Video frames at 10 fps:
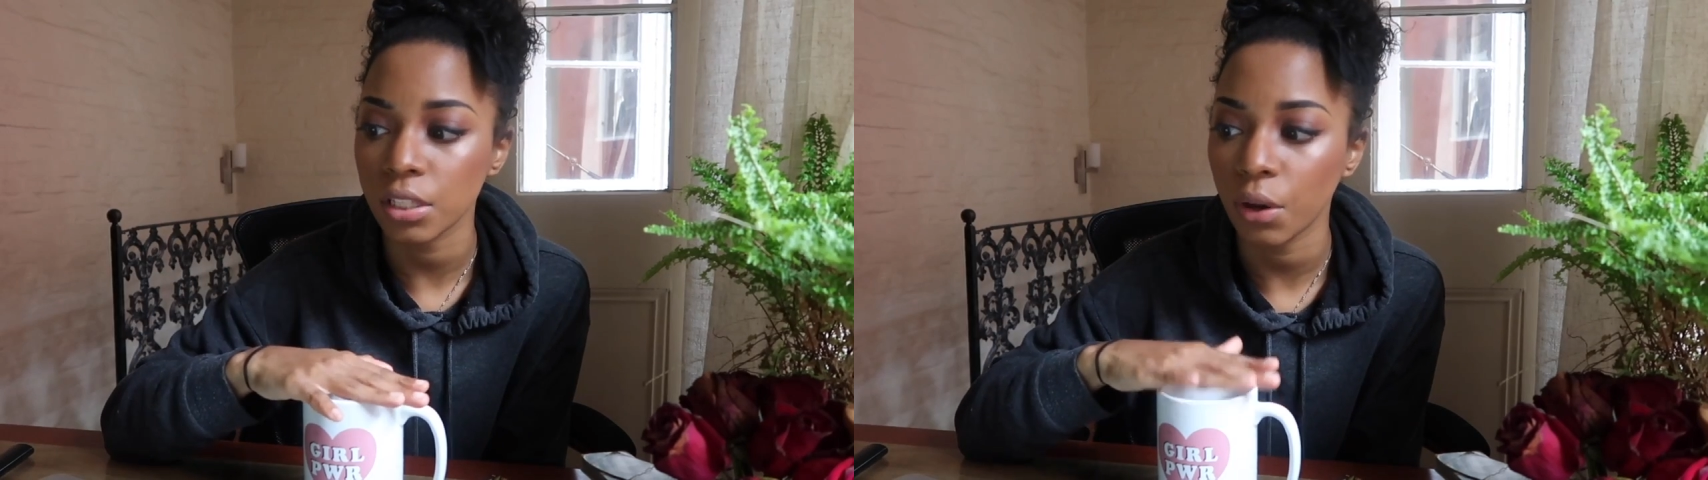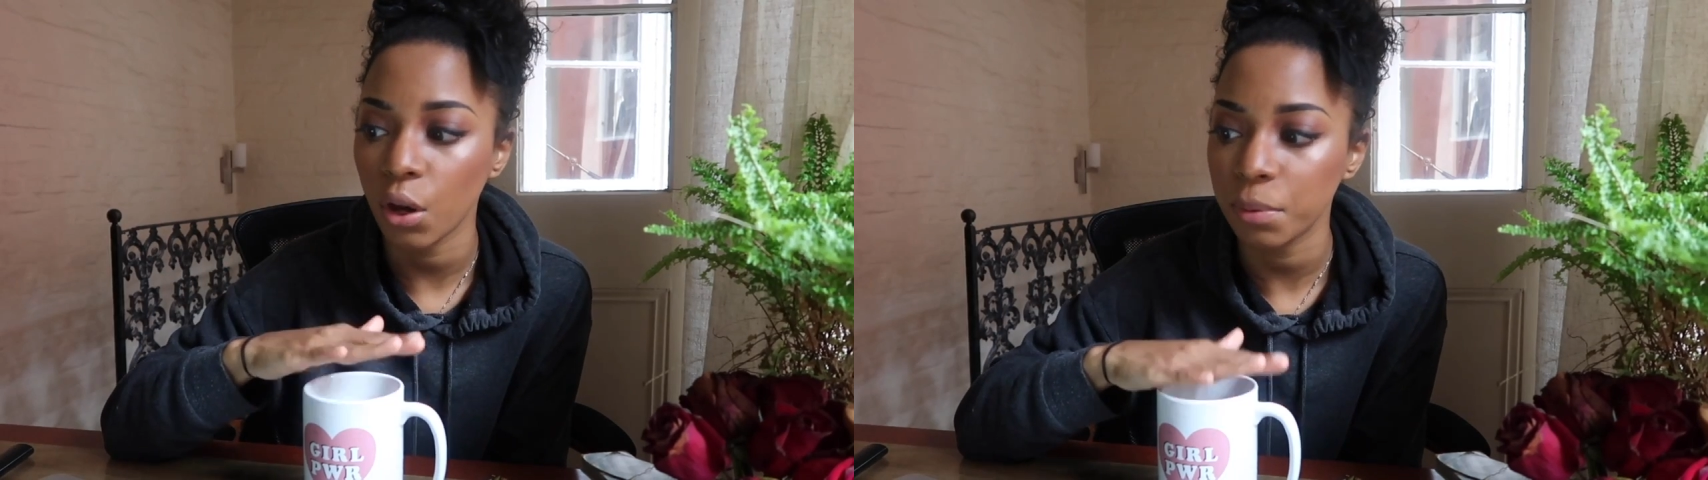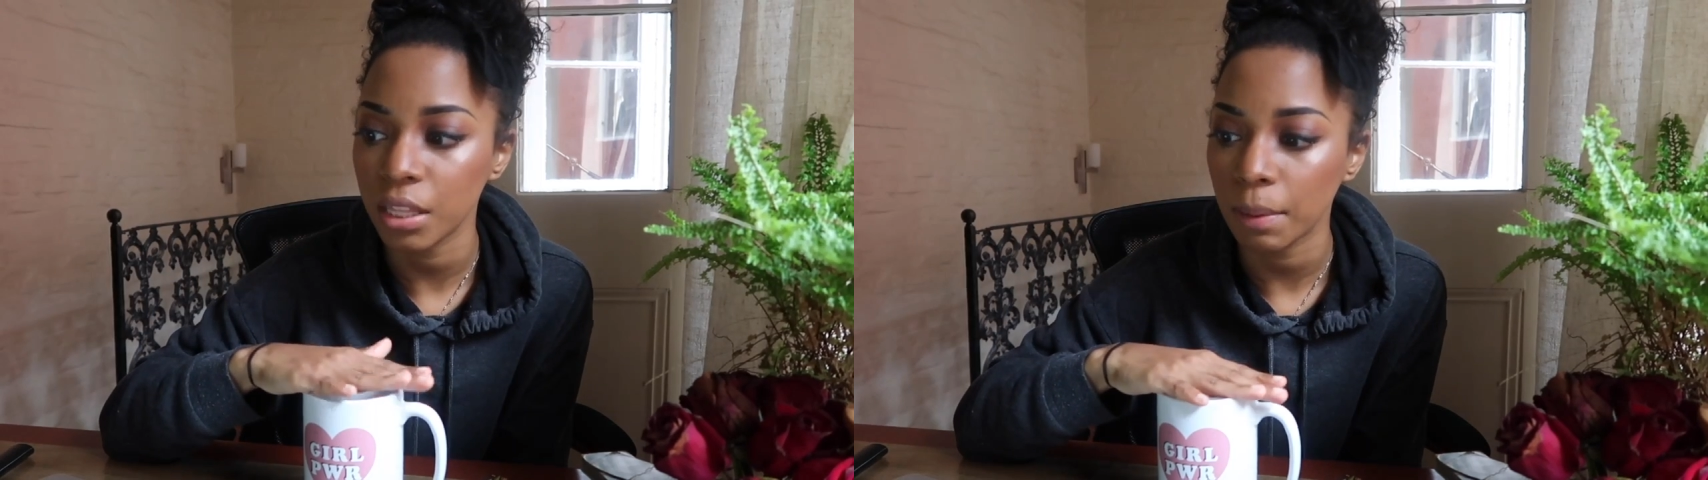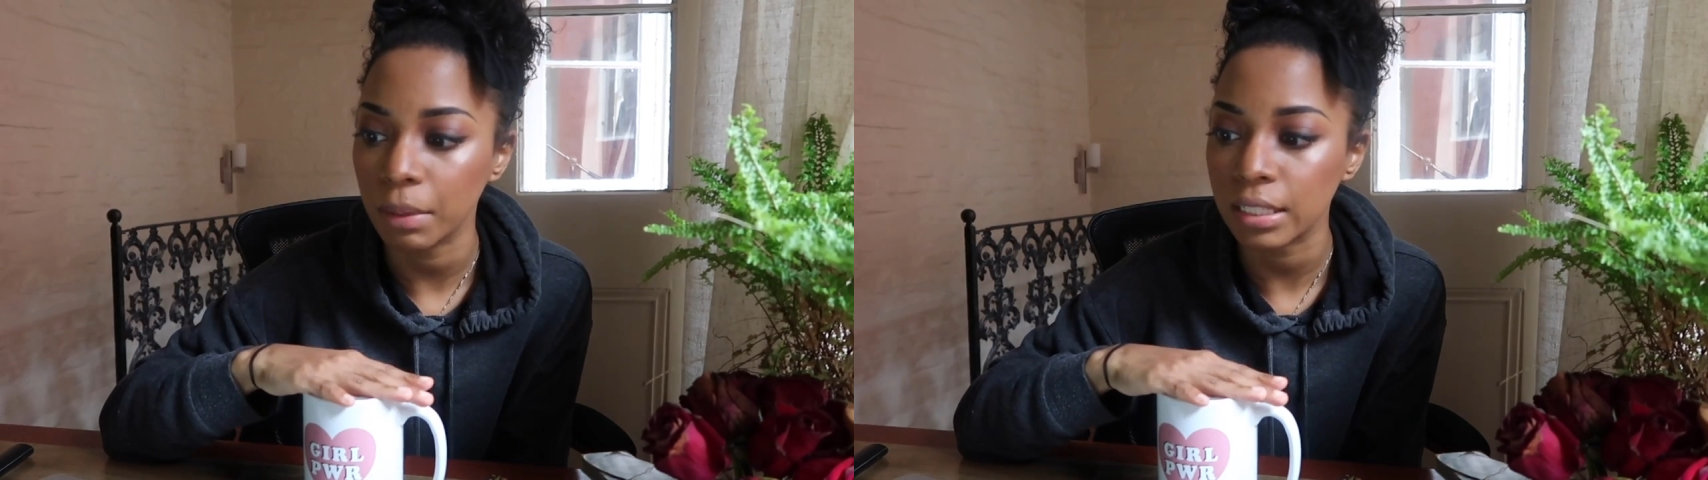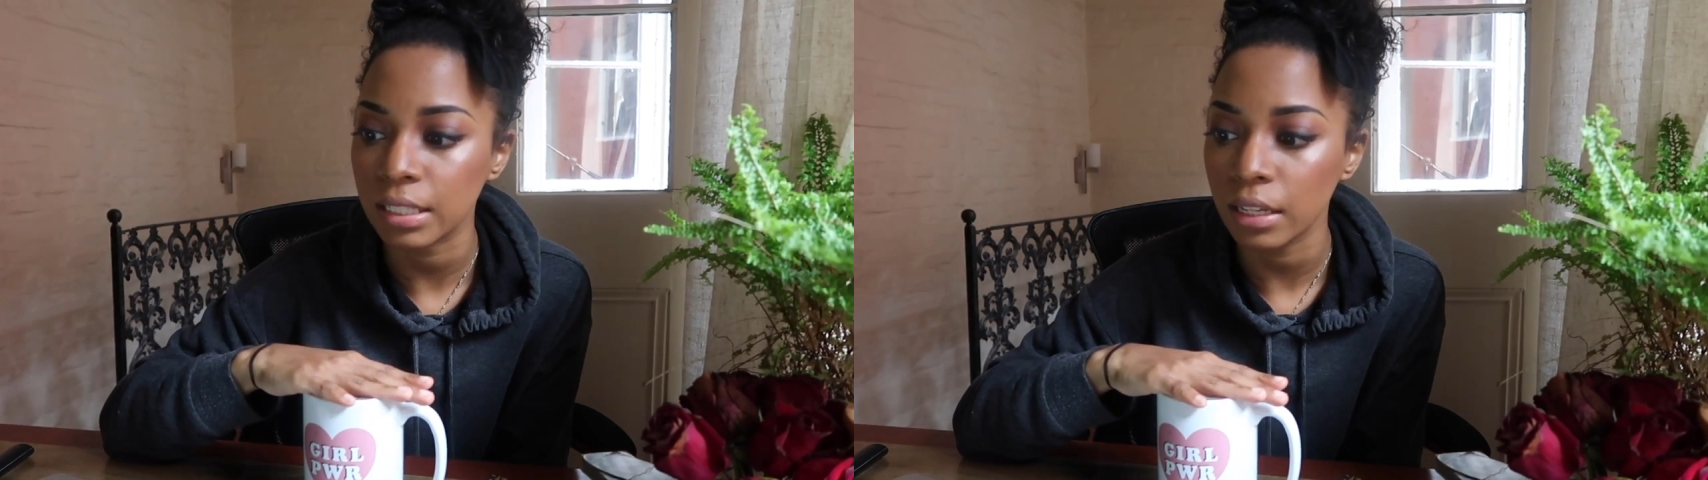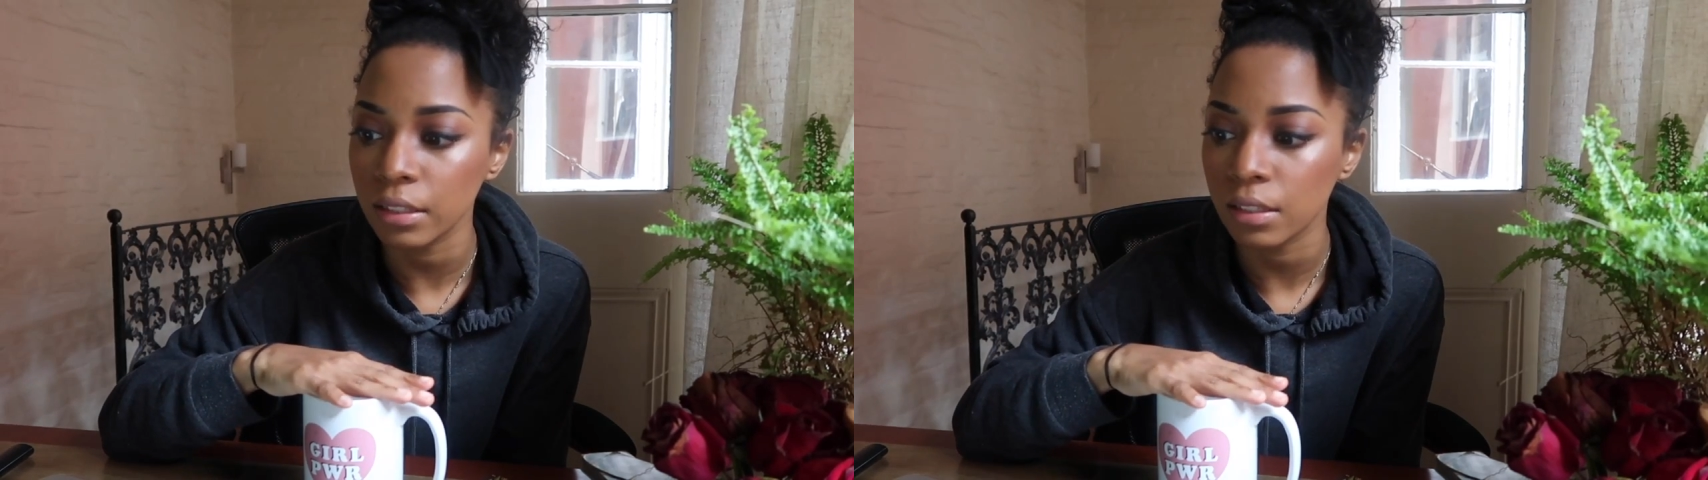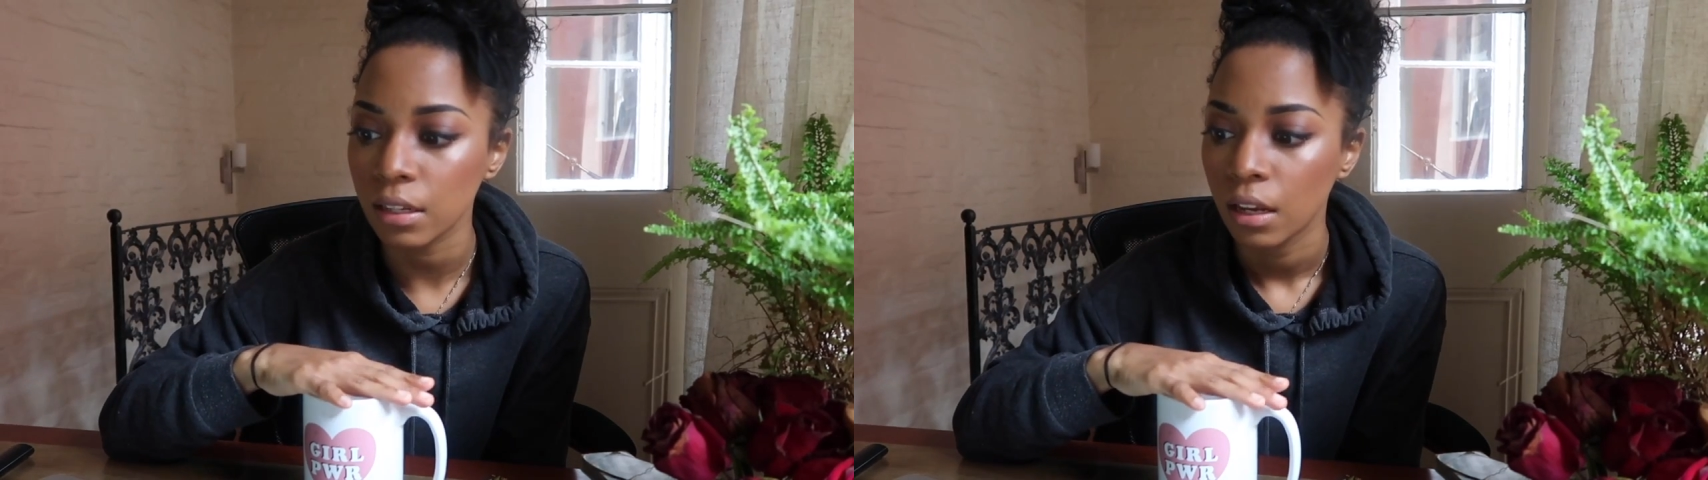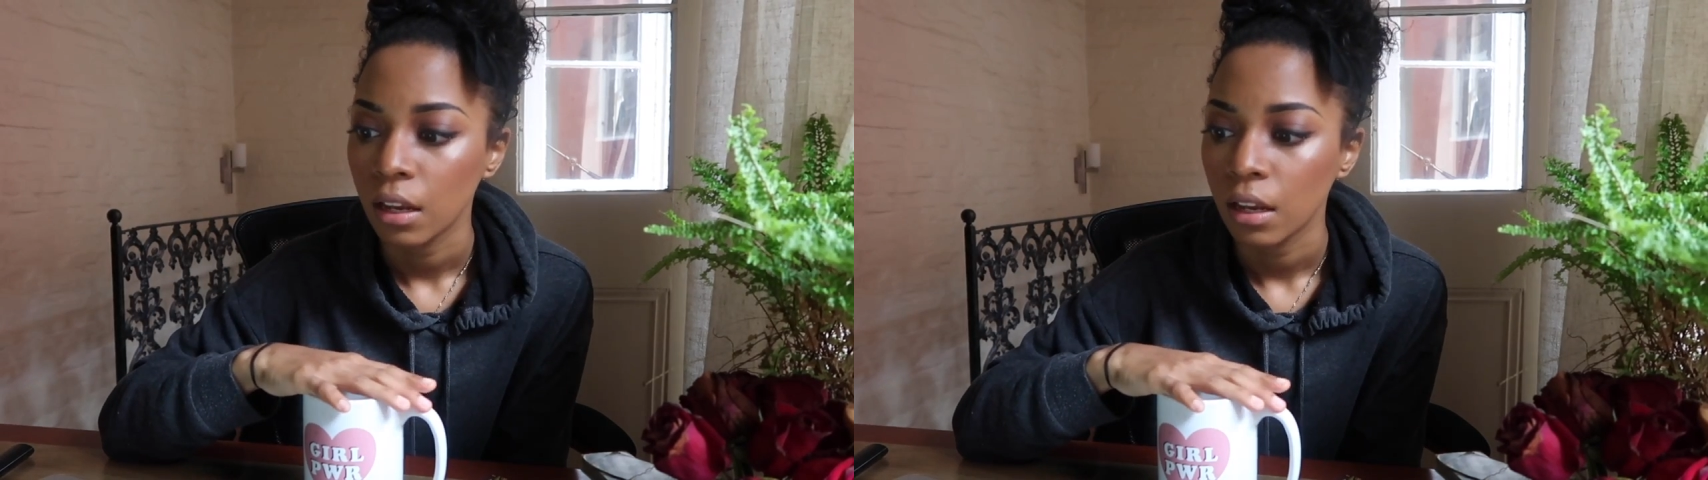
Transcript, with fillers: So I hope that makes sense.